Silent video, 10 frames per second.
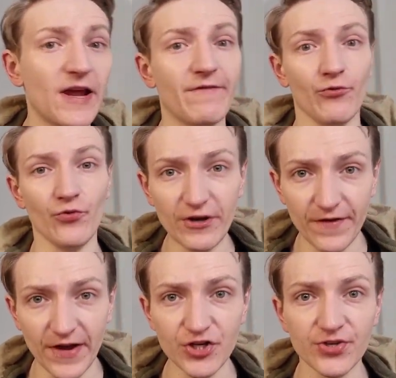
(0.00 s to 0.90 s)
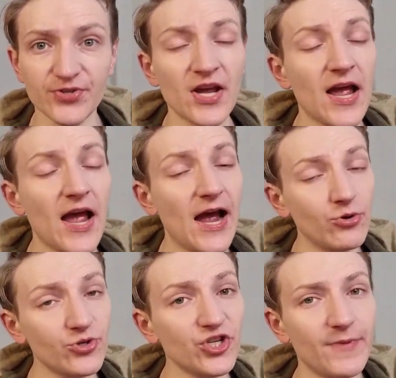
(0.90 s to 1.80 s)
for renovations and
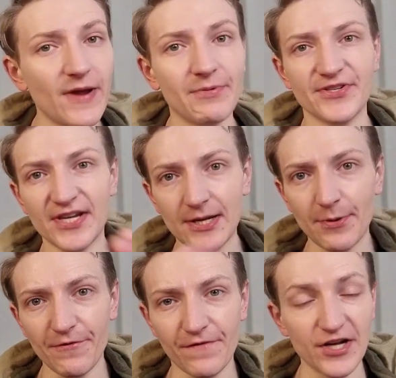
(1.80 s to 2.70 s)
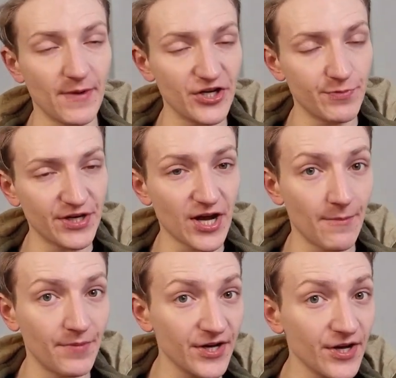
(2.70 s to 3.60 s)
also to be able to set up a fund management
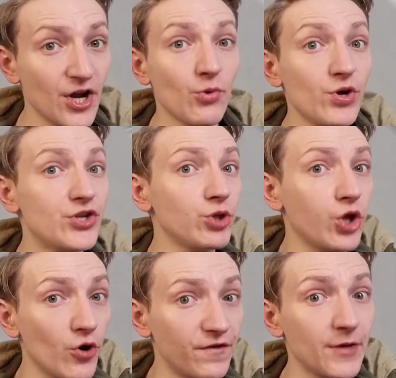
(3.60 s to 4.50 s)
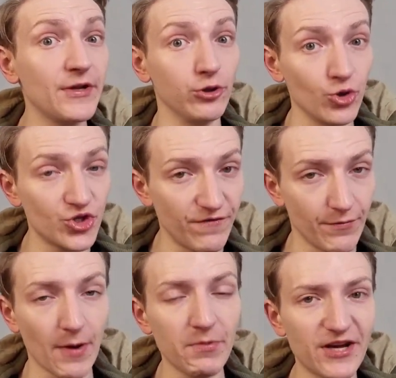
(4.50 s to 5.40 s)
company, which will hopefully be launching for
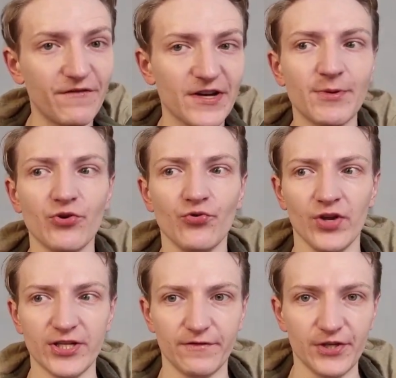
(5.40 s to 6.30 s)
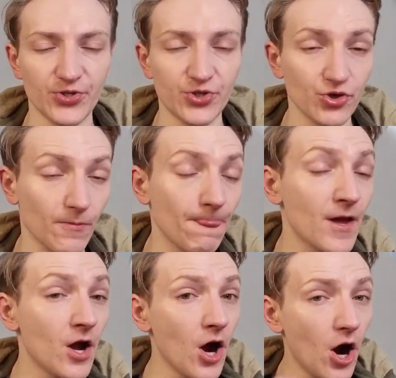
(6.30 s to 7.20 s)
public investment relatively soon.
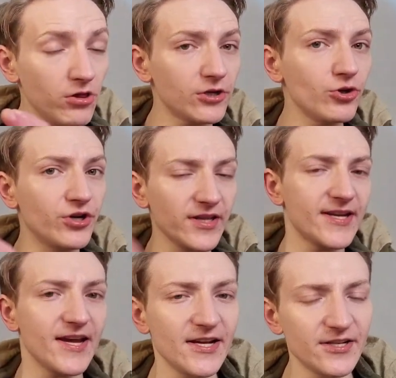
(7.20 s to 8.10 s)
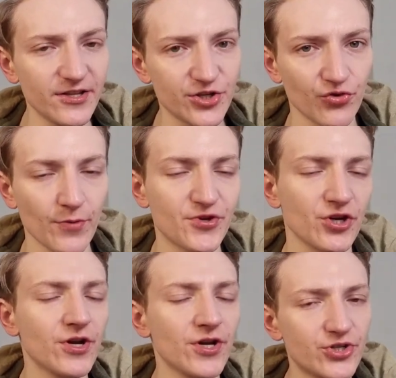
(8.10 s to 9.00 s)
I'll include a link in the description
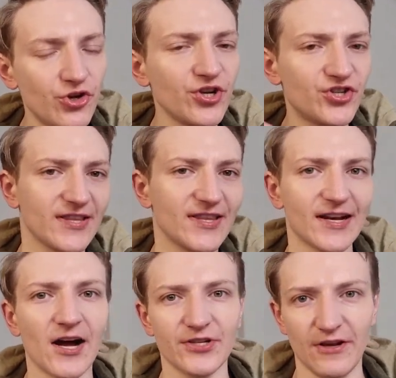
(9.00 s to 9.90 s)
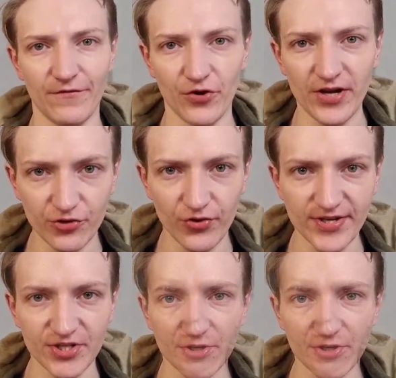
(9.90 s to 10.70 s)
so you can check that out if you're interested.